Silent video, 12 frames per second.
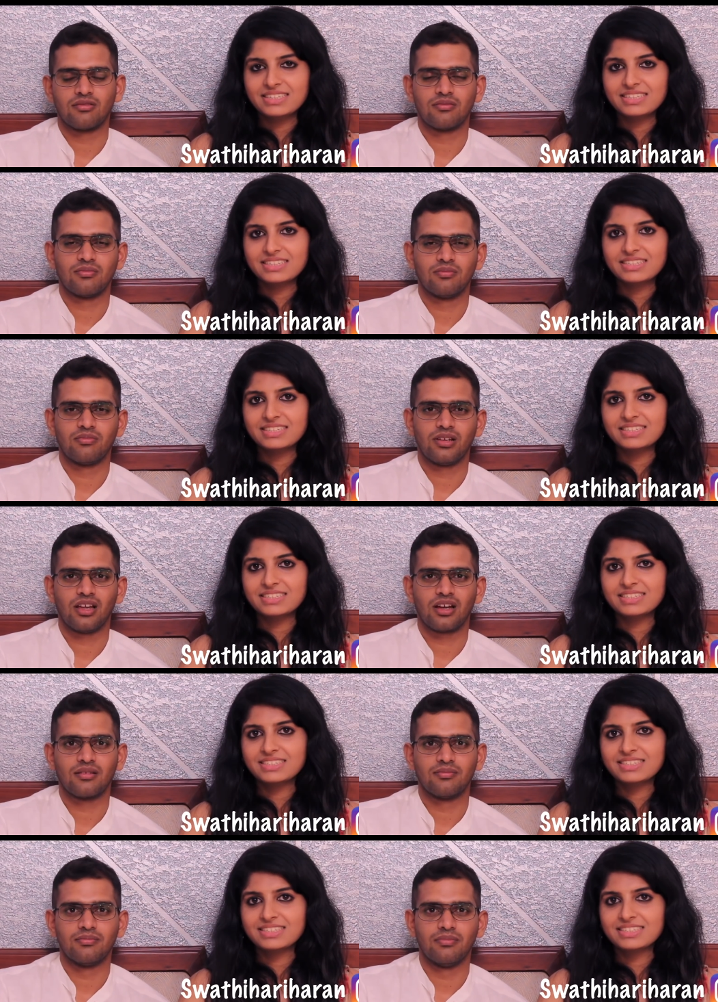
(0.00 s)
Speaker 1: that would be
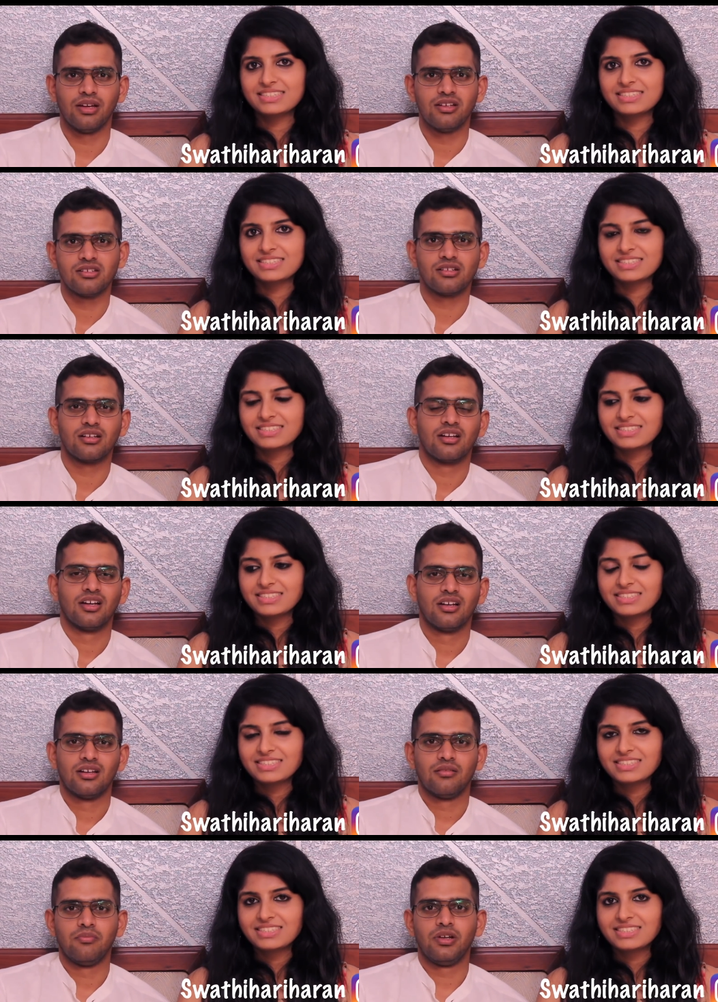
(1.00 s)
like a major
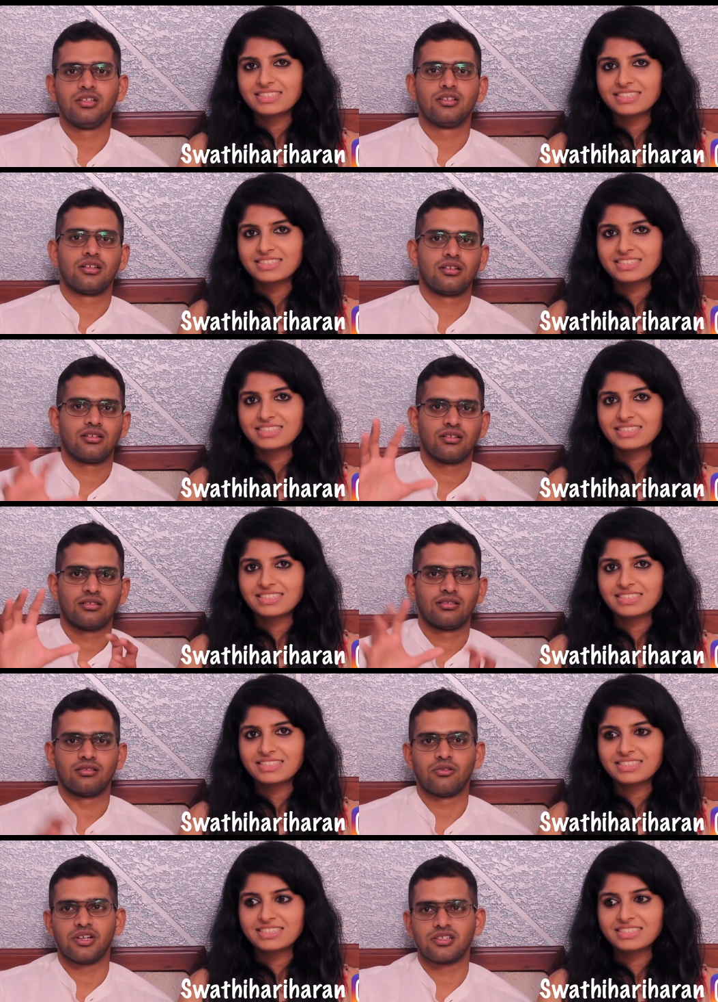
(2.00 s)
major
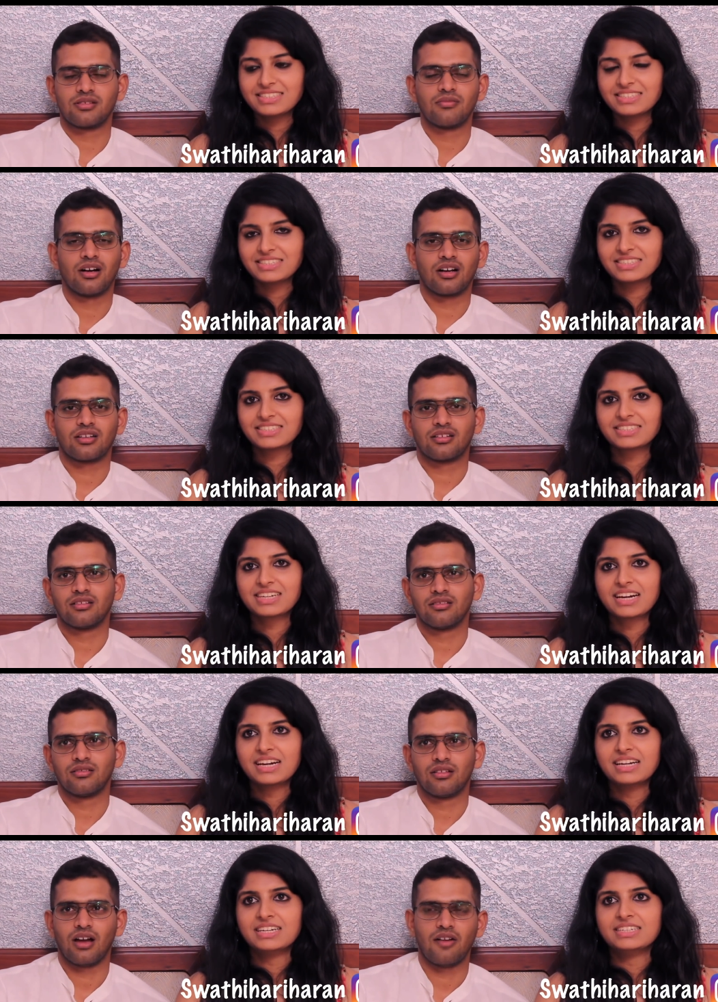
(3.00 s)
question mark. You
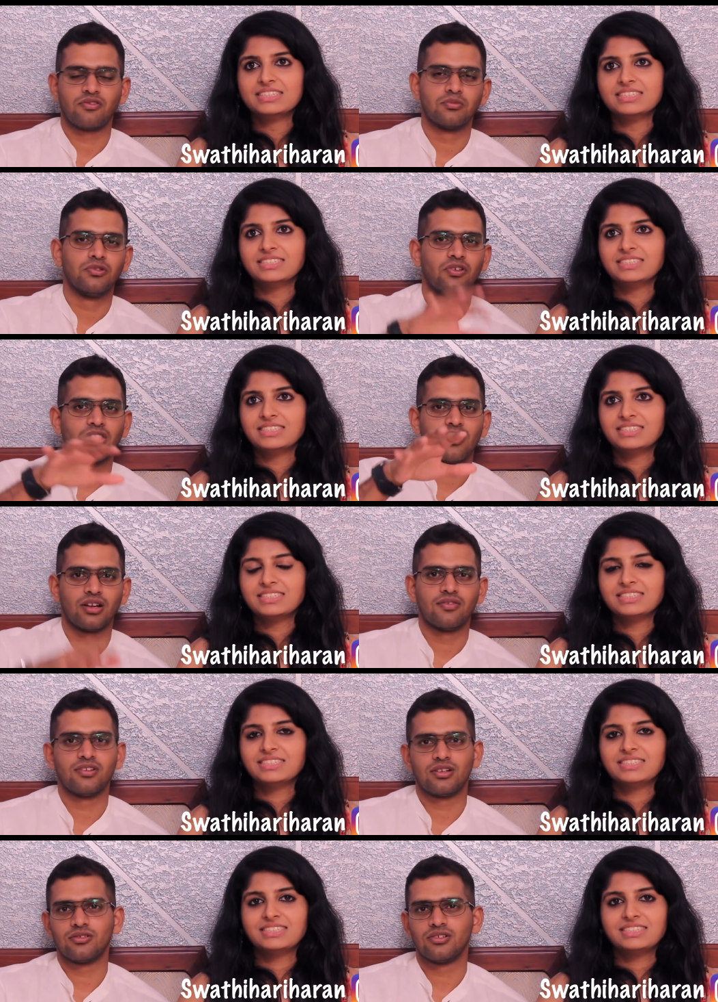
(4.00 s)
know, I have to move around
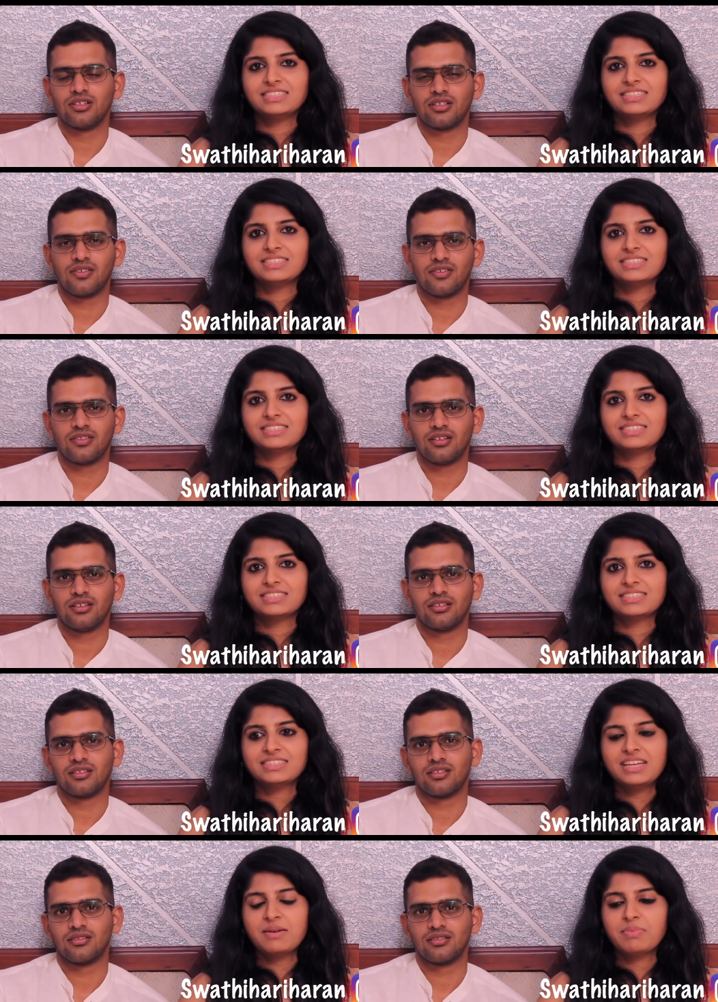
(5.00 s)
every two years, every
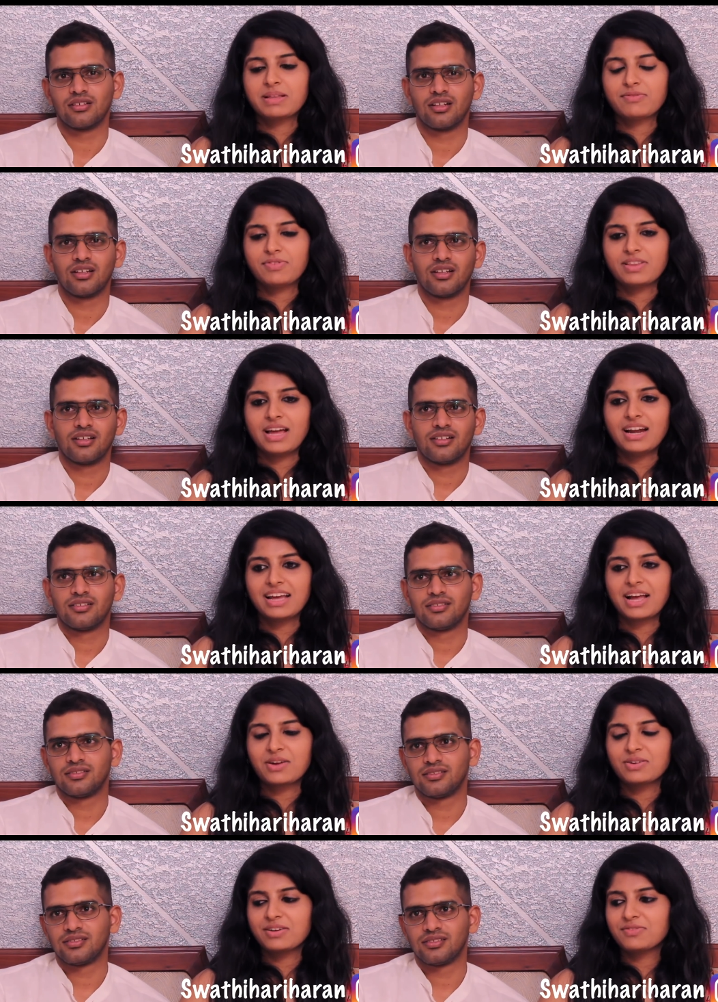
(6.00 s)
three years.
Speaker 2: Yeah, but for that,
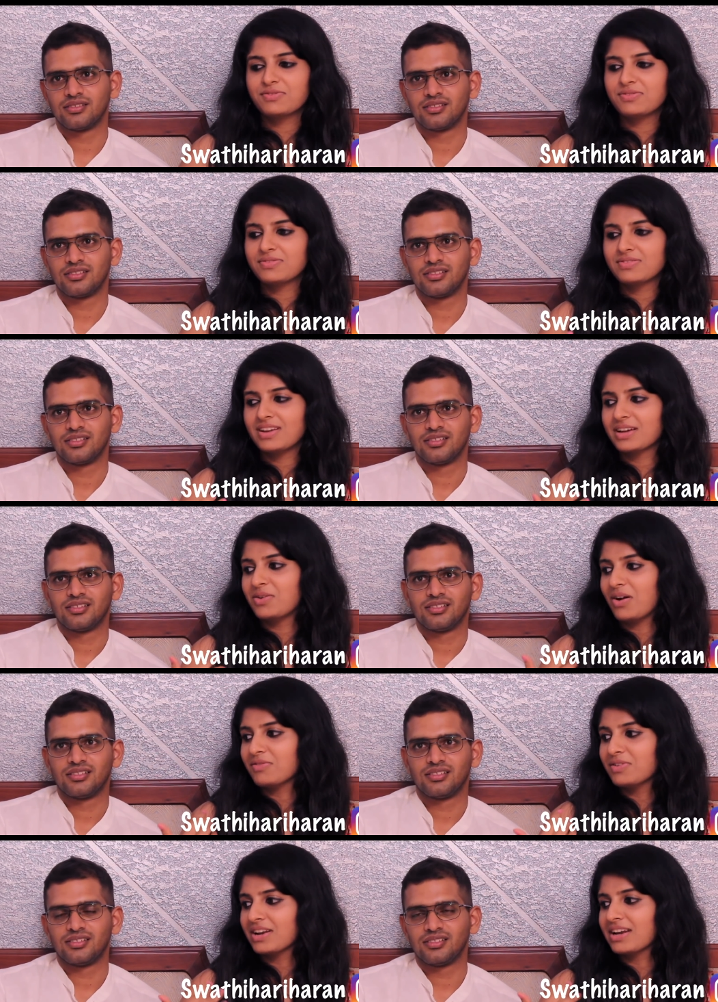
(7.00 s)
like I could have like
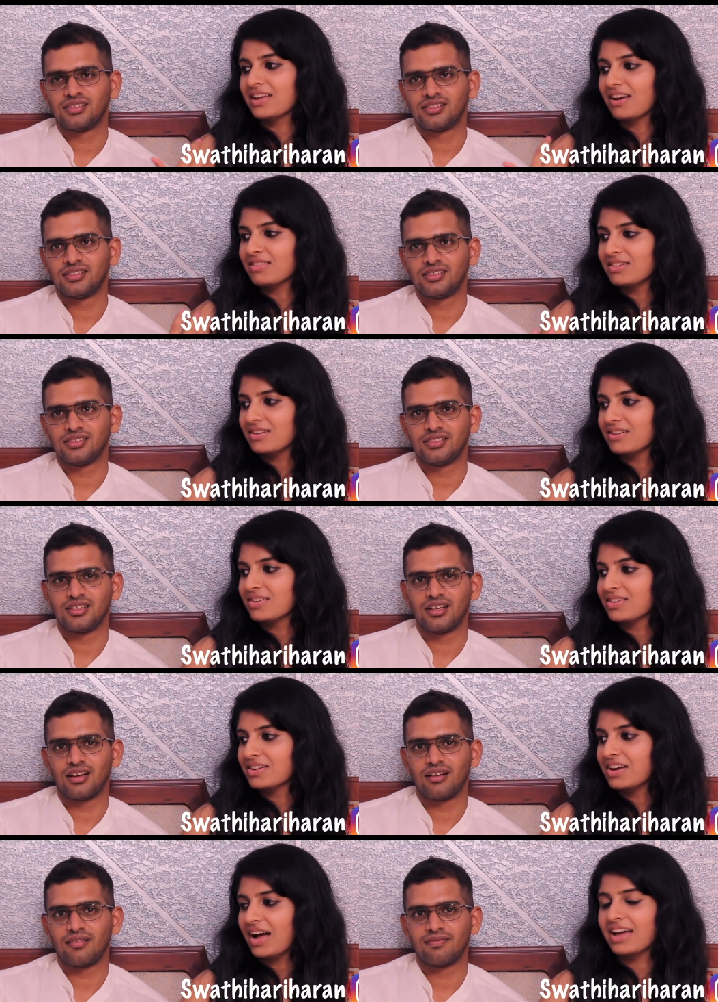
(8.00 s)
gone for any other
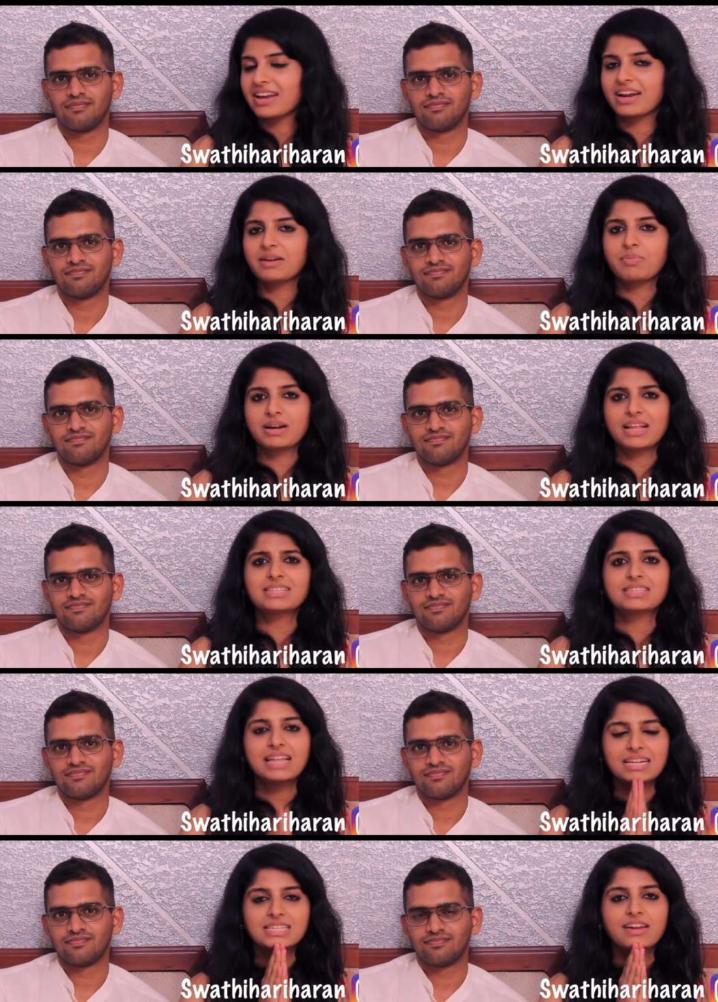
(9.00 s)
guy, right? But
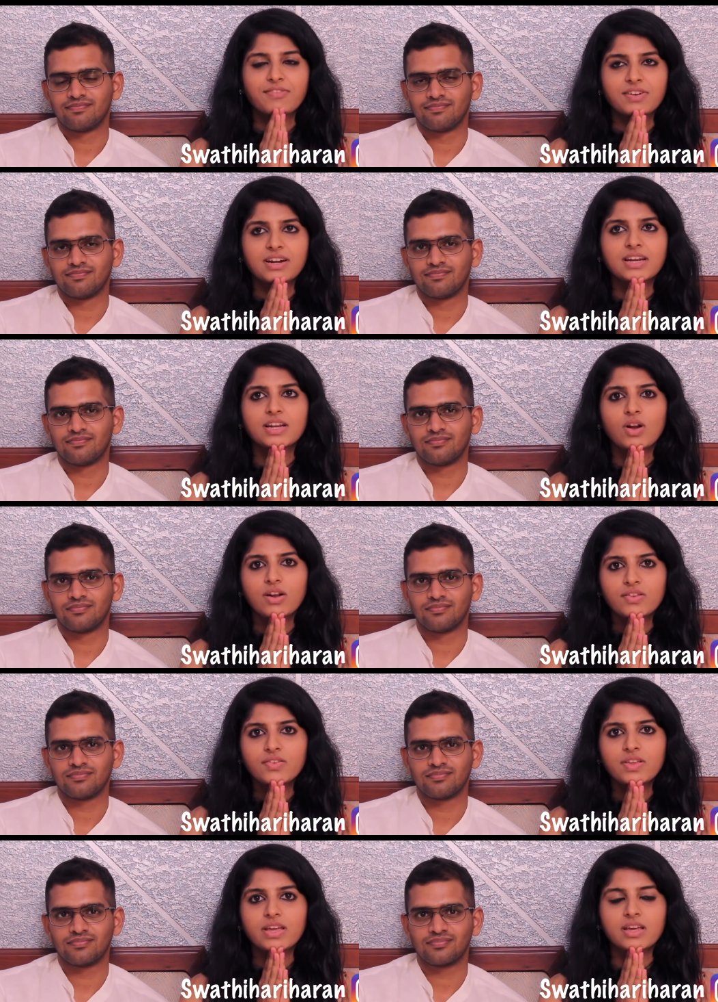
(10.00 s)
that's that's definitely
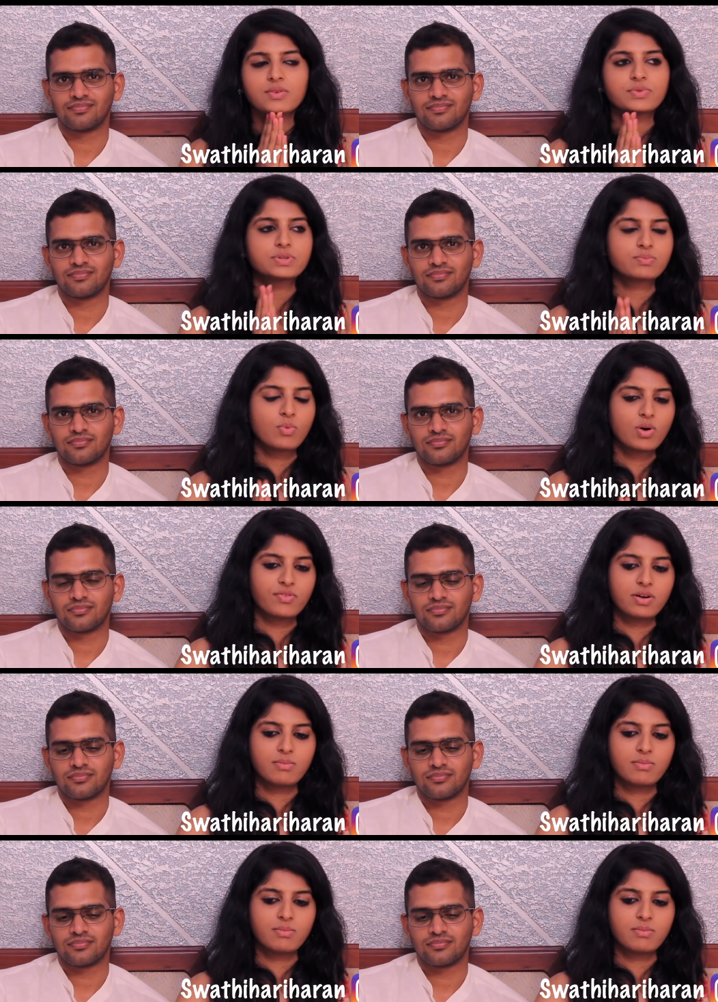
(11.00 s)
not the thing. It was more